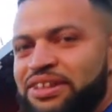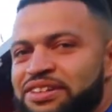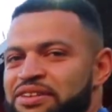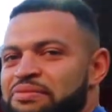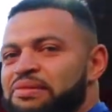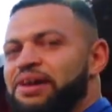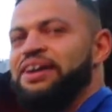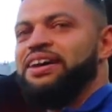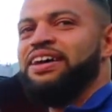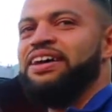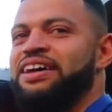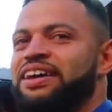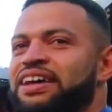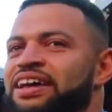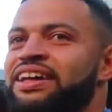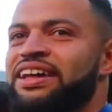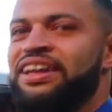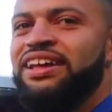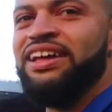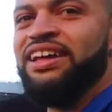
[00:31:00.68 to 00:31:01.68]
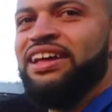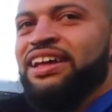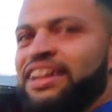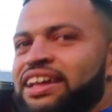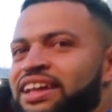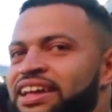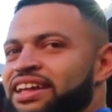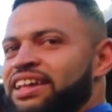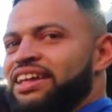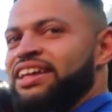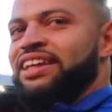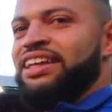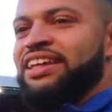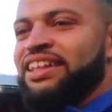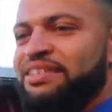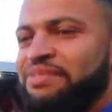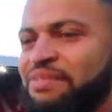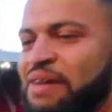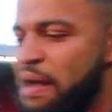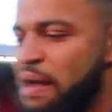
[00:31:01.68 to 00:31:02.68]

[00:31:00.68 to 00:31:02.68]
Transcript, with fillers: What are you talking about? I'm talking to think that, mate,